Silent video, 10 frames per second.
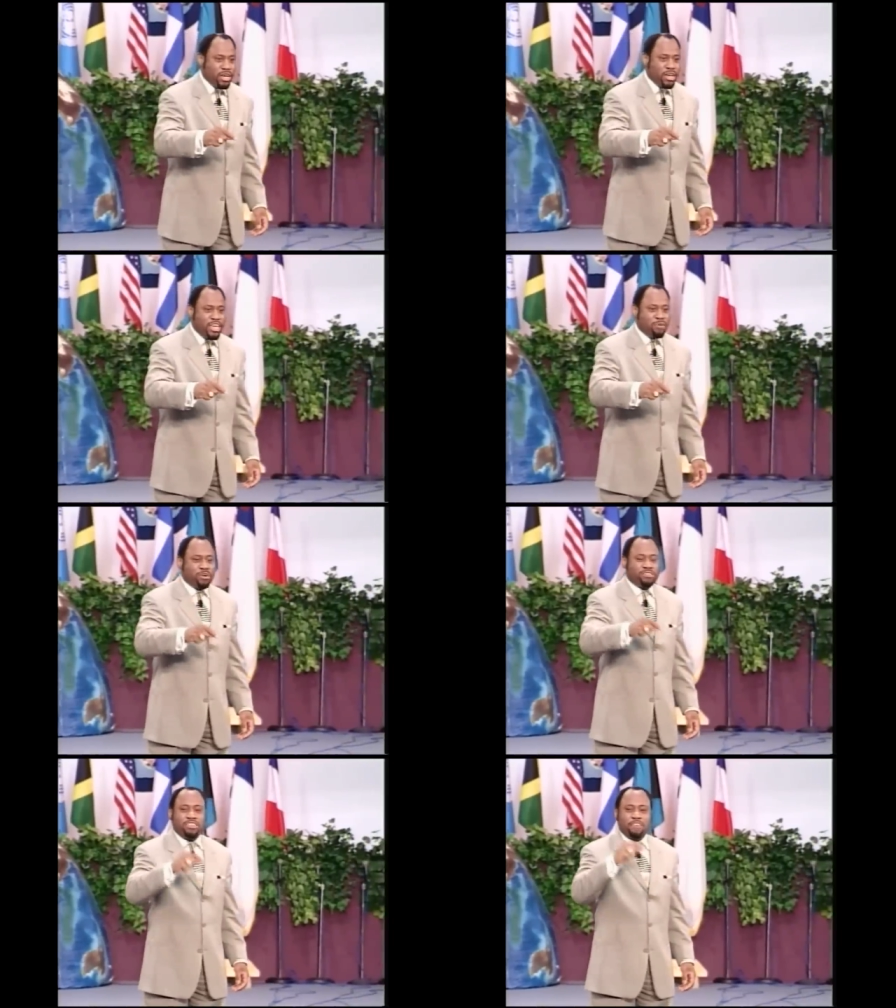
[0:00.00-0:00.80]
He
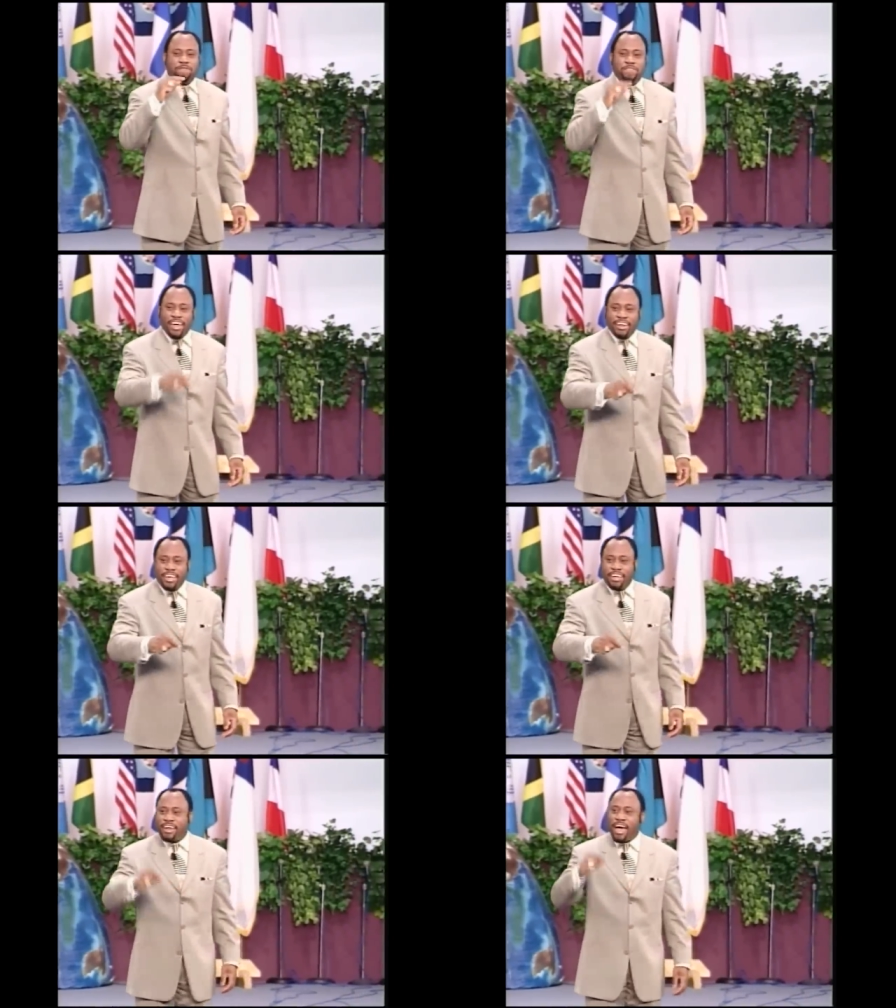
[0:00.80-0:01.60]
was
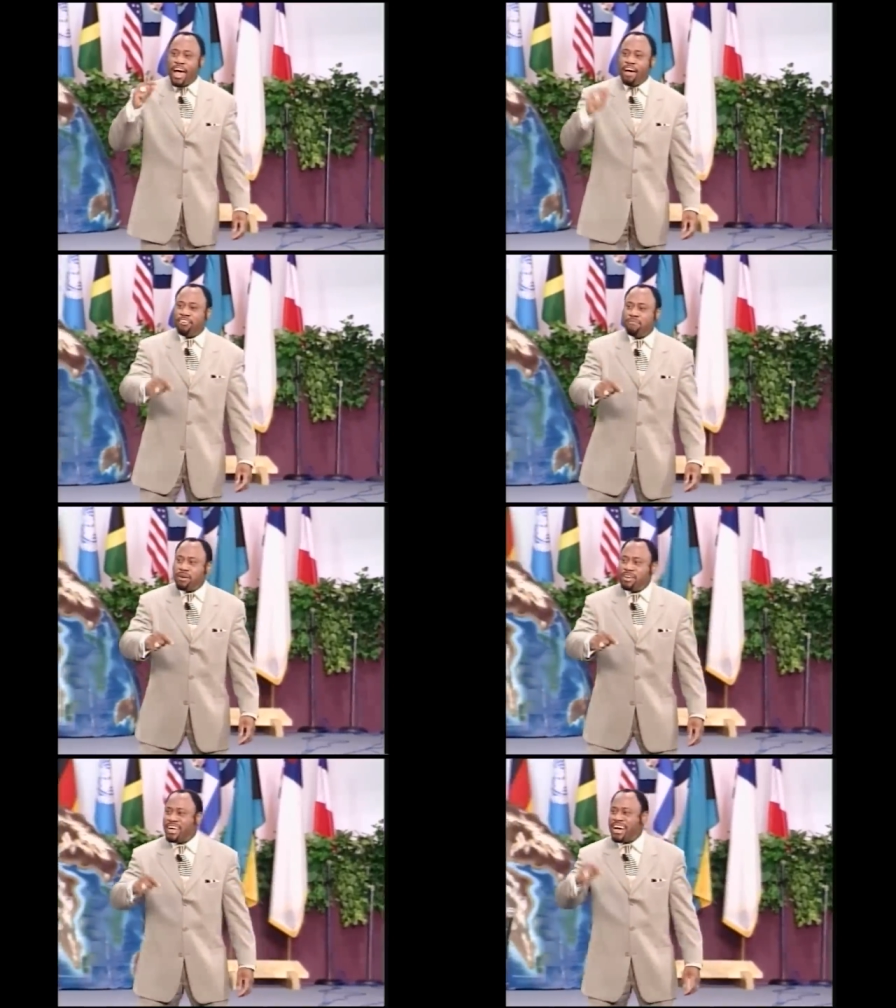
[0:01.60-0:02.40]
defending an
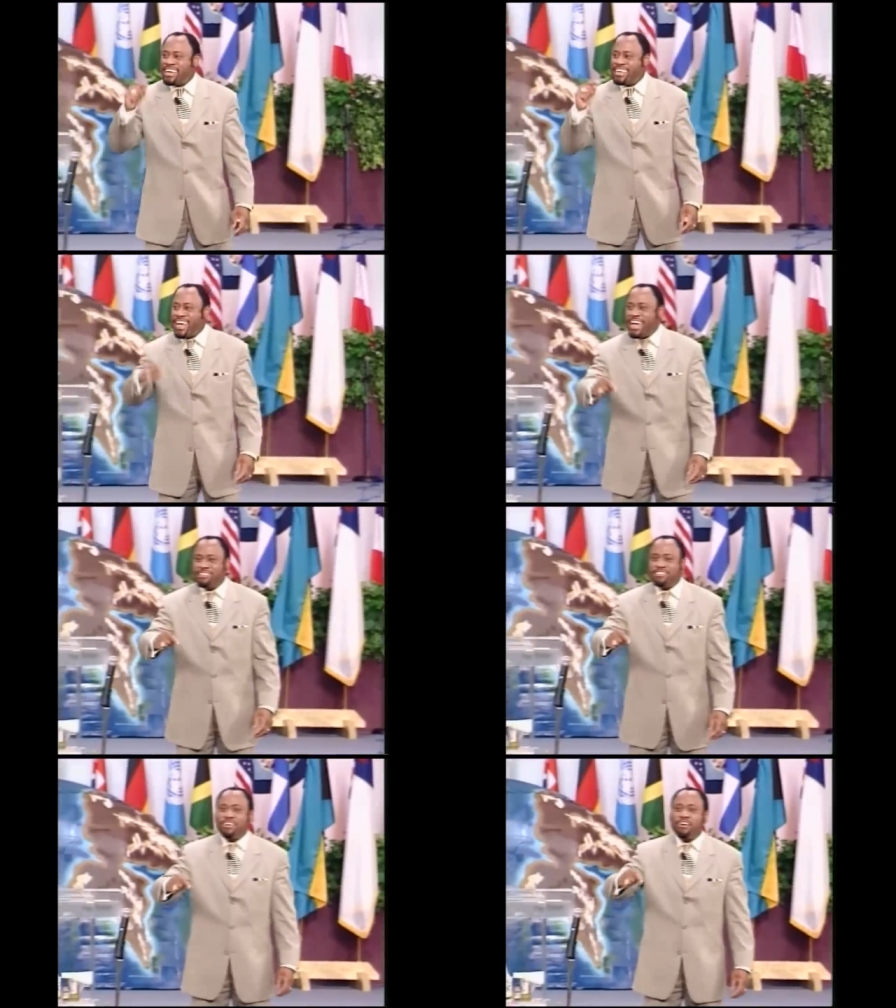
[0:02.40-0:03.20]
argument
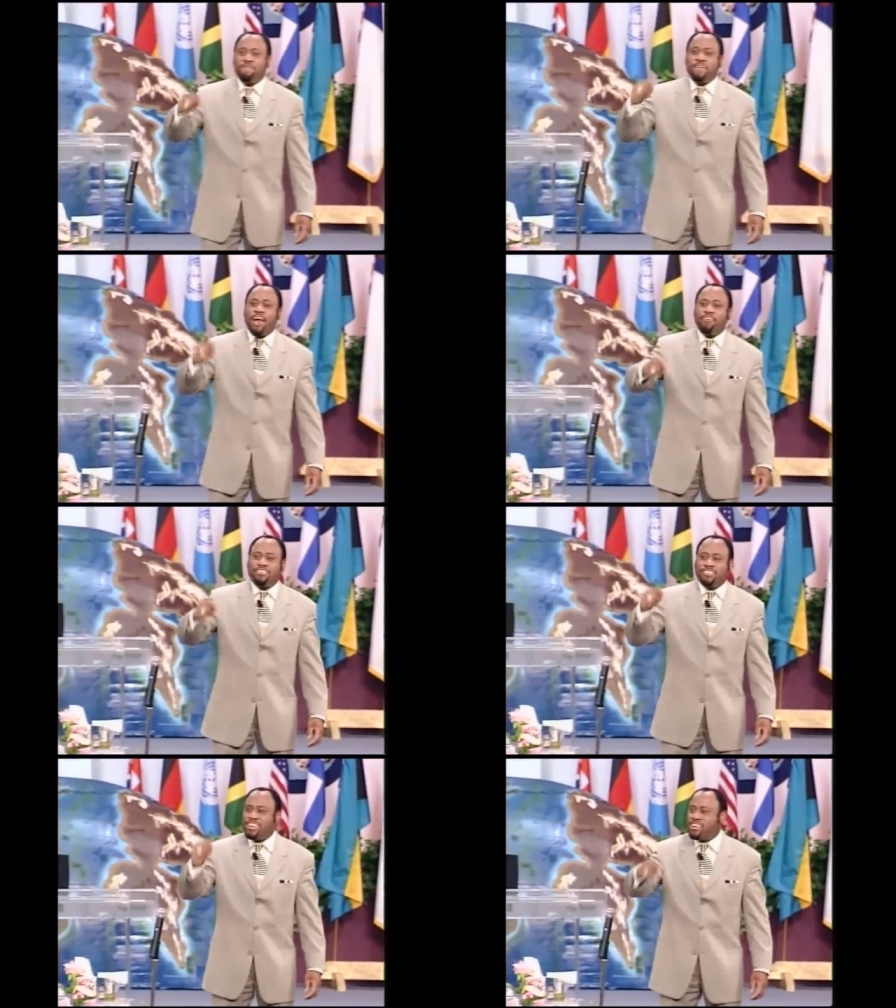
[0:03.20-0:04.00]
against
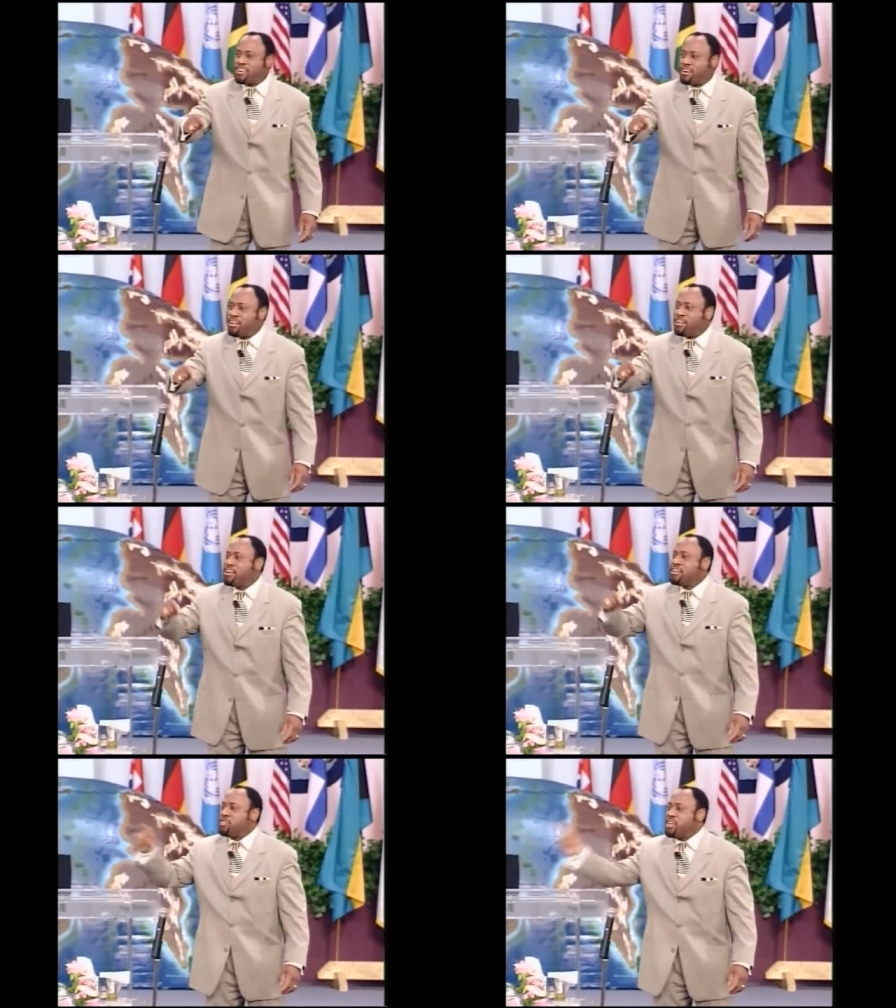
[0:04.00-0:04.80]
Pharisaical
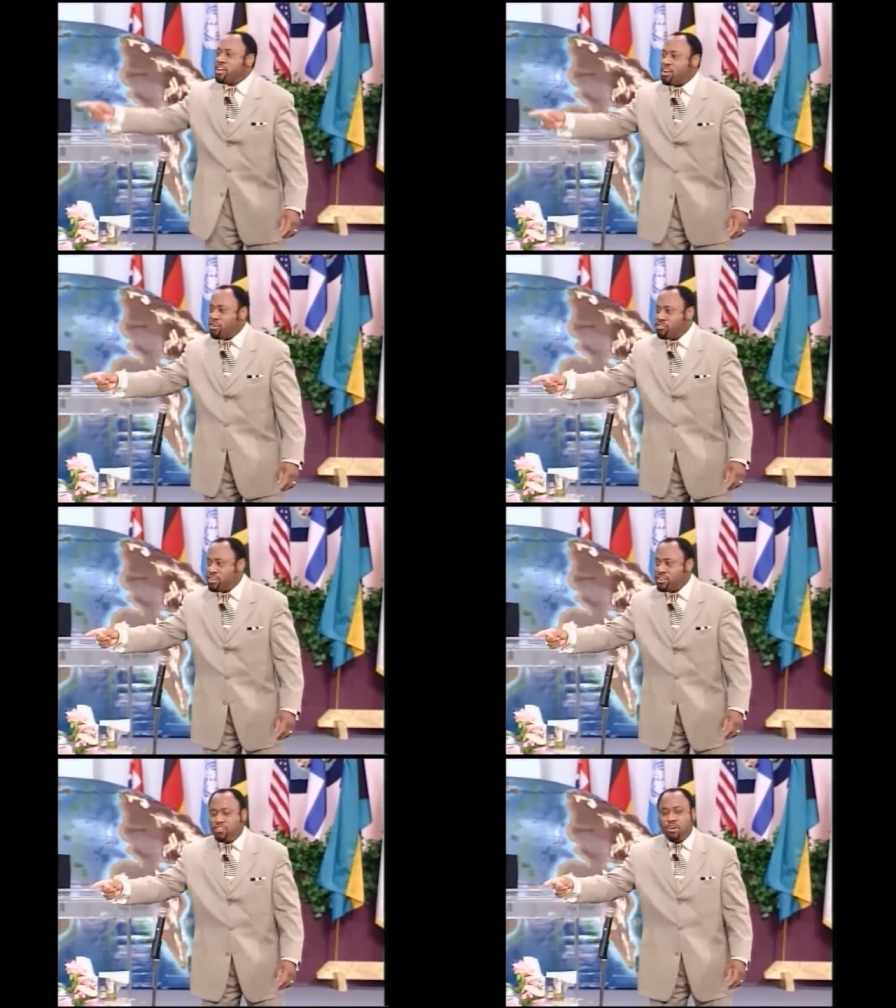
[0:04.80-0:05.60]

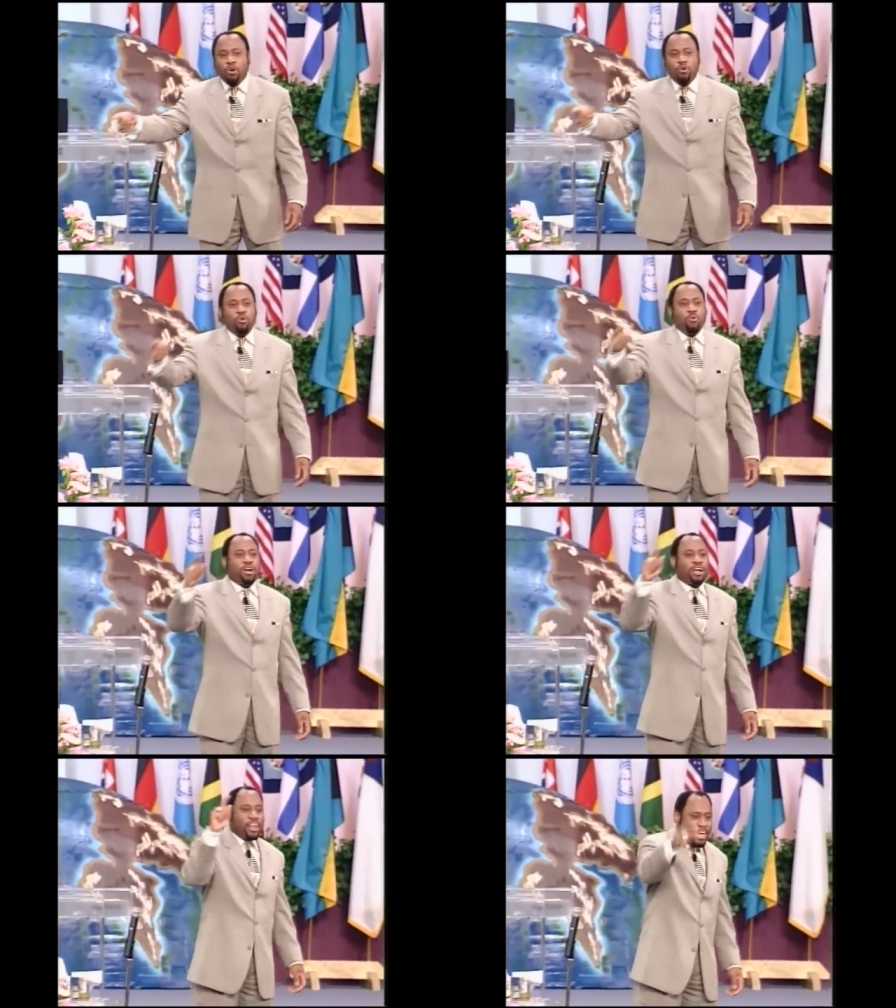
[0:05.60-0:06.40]
theologians who were
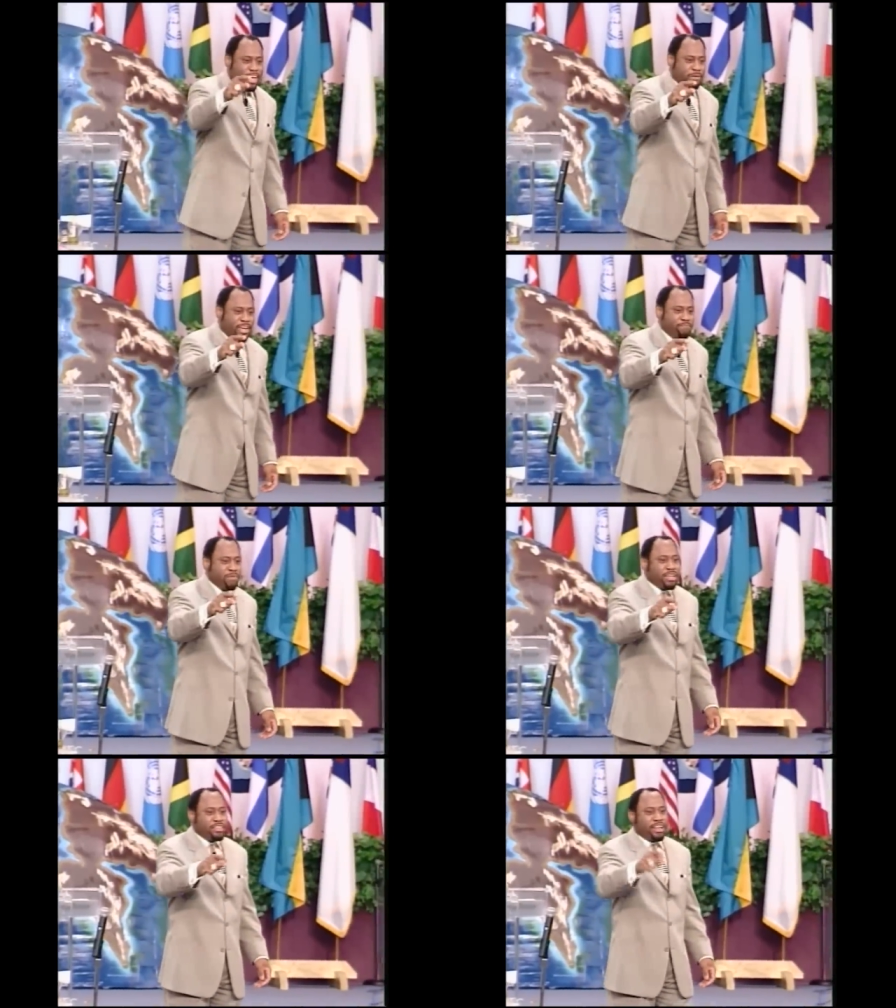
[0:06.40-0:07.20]
claiming
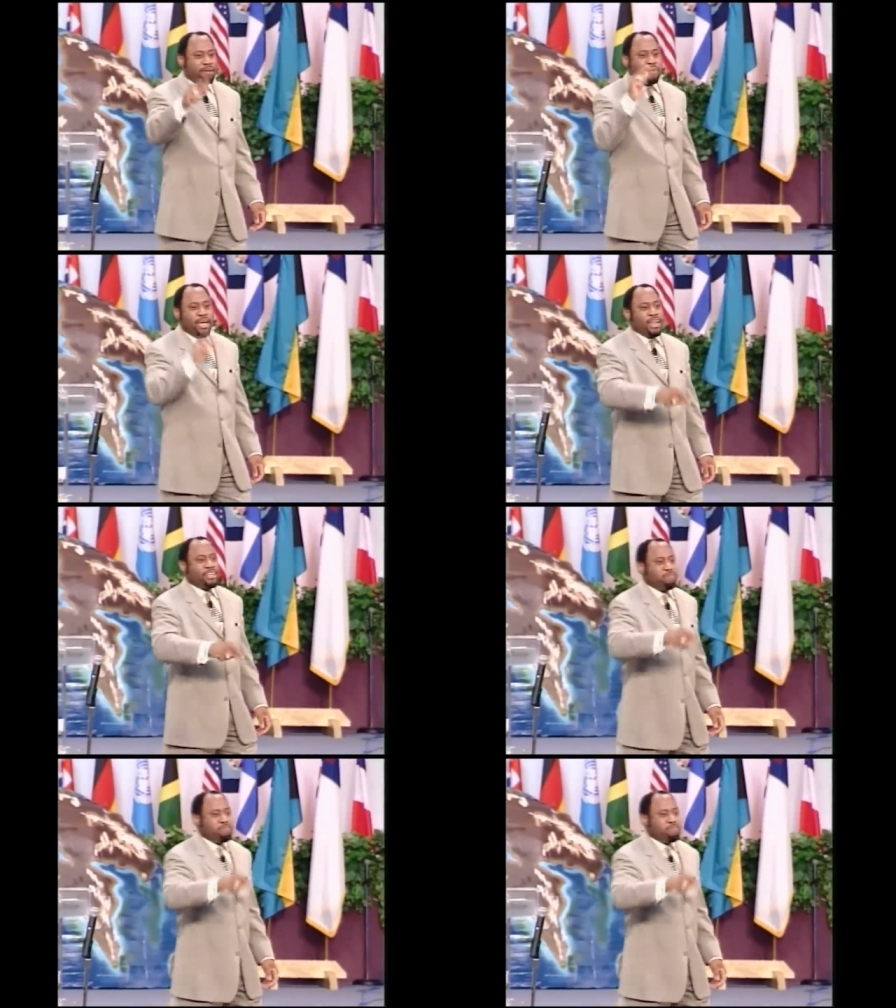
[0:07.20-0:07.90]
that a man